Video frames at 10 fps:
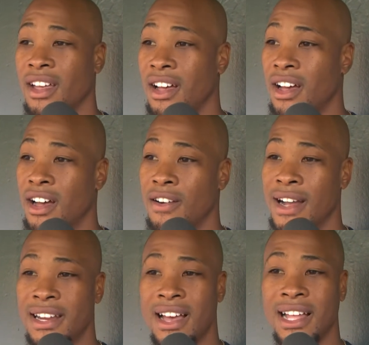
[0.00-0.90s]

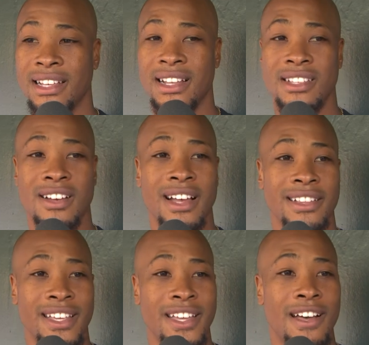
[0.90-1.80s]
Right now, I think that's all I
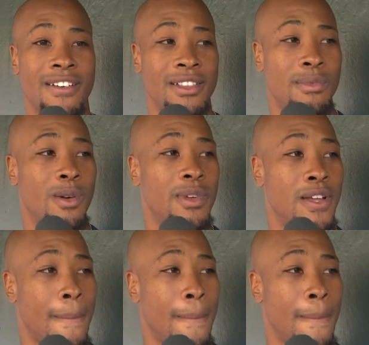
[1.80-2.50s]
can think of at the moment.